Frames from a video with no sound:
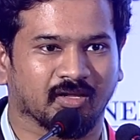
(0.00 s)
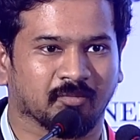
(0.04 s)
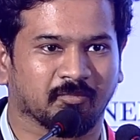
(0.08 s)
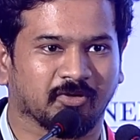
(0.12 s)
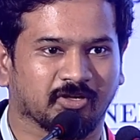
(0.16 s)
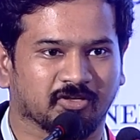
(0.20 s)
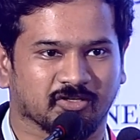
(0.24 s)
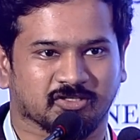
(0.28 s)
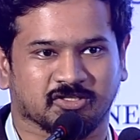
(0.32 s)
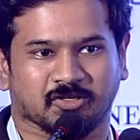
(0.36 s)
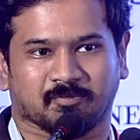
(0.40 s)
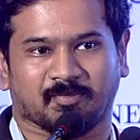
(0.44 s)

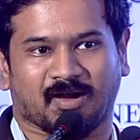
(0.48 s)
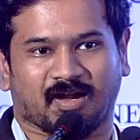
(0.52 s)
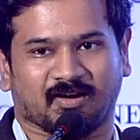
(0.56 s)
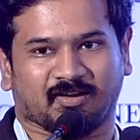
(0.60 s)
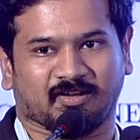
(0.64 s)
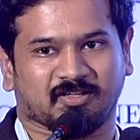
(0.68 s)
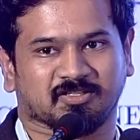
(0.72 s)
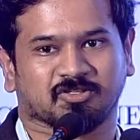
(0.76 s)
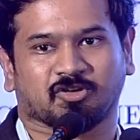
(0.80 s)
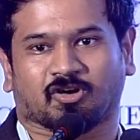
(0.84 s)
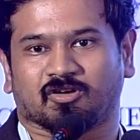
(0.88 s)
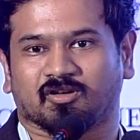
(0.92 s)
Because your
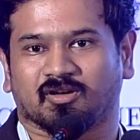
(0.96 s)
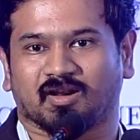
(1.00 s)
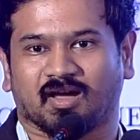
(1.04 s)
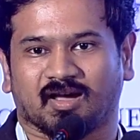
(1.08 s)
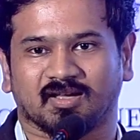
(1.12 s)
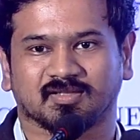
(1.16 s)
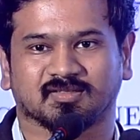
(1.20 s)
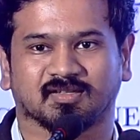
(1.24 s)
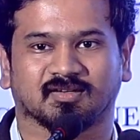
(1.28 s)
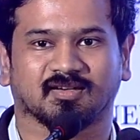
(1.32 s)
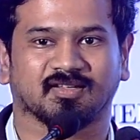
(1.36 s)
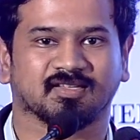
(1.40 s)
battery's got to
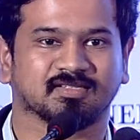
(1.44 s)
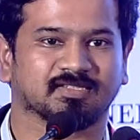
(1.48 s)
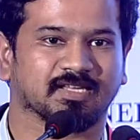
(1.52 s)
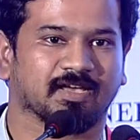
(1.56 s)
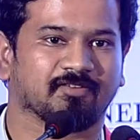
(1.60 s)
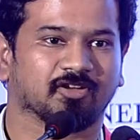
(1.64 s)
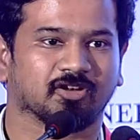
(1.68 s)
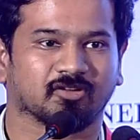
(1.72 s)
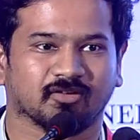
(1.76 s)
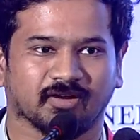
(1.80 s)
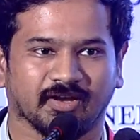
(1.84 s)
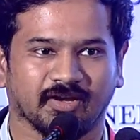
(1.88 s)
last at least
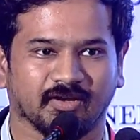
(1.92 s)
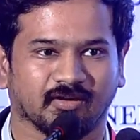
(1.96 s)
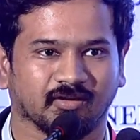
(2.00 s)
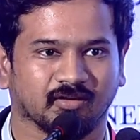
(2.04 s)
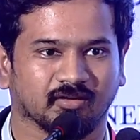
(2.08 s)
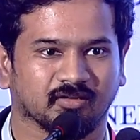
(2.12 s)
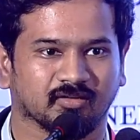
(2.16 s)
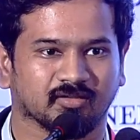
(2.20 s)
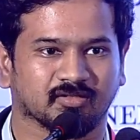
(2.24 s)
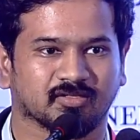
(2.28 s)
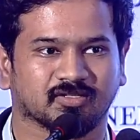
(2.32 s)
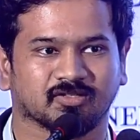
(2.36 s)
7 or 8
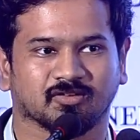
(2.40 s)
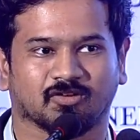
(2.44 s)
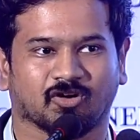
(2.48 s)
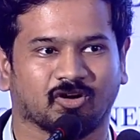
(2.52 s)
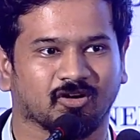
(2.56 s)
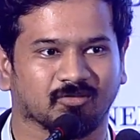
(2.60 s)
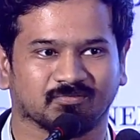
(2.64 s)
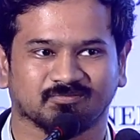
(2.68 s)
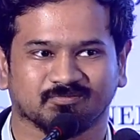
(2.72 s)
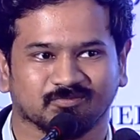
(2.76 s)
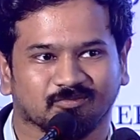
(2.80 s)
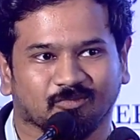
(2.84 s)
years,
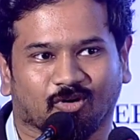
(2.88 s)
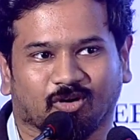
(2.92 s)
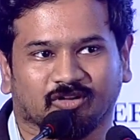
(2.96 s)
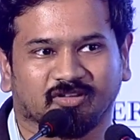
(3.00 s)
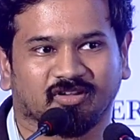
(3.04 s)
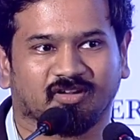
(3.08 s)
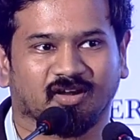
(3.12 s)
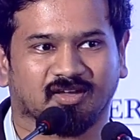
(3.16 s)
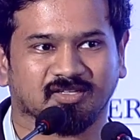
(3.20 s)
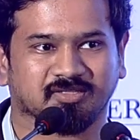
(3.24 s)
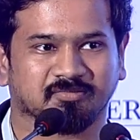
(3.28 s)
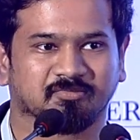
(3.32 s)
or the
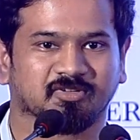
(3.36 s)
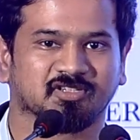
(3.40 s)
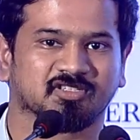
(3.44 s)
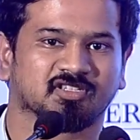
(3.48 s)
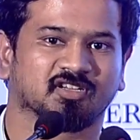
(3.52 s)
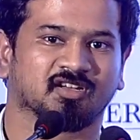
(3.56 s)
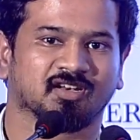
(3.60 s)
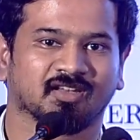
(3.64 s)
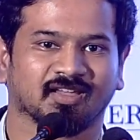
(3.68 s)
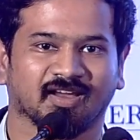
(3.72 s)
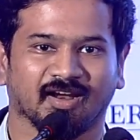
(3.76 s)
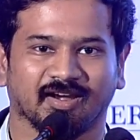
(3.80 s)
customer's
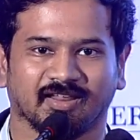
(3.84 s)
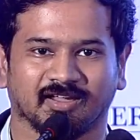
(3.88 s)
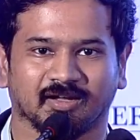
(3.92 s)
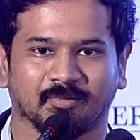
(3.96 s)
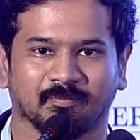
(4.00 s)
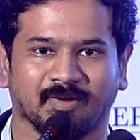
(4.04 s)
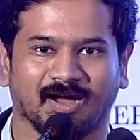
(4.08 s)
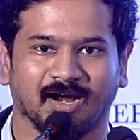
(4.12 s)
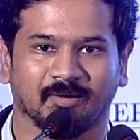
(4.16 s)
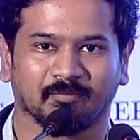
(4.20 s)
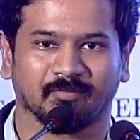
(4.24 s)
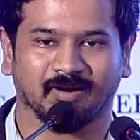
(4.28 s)
really getting a
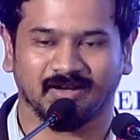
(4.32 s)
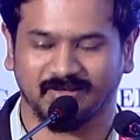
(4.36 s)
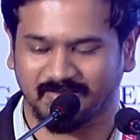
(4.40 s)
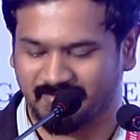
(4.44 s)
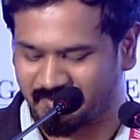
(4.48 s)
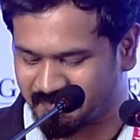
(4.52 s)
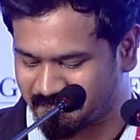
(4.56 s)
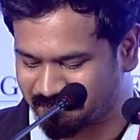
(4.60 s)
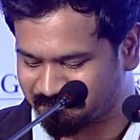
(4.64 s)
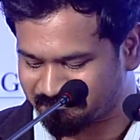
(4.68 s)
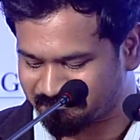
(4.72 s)
bad buy there.